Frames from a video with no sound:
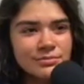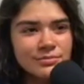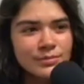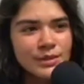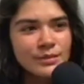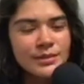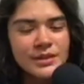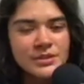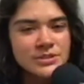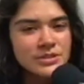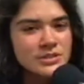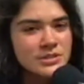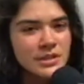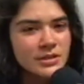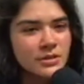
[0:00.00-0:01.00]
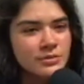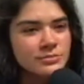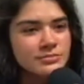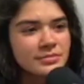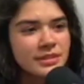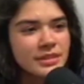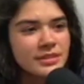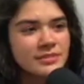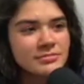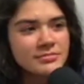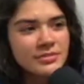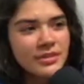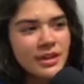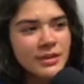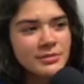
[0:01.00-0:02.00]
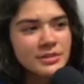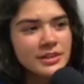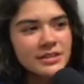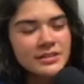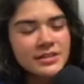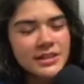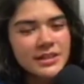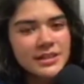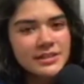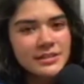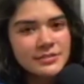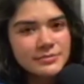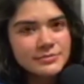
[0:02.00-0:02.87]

maybe I should stay home. And I'm kind of glad I did.